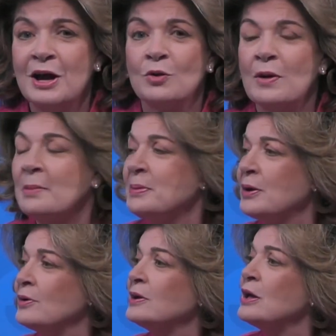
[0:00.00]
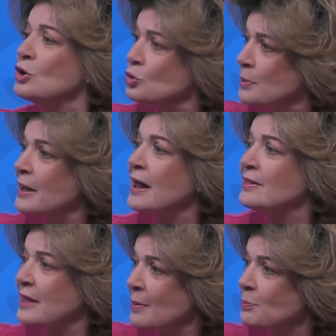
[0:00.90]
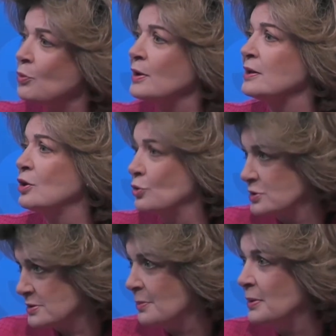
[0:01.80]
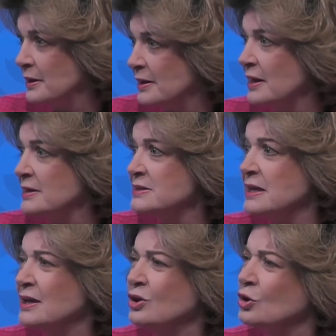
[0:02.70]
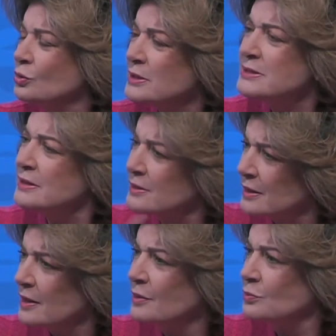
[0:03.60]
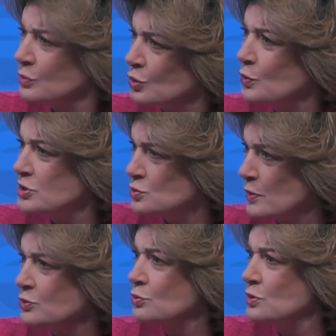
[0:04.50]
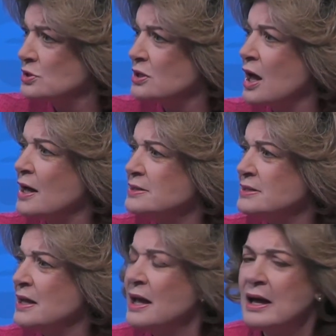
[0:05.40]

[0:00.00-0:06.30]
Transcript: a, grandparent, you might at that point go to somebody and say, you know, listen, you know, we just went through this loss.